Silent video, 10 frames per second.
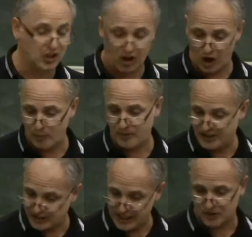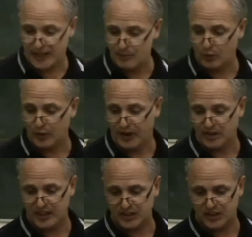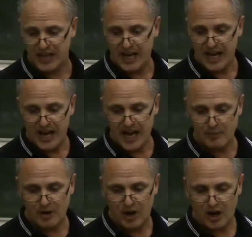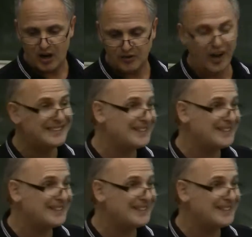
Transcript: the globe, the International Labour Organization um, uh,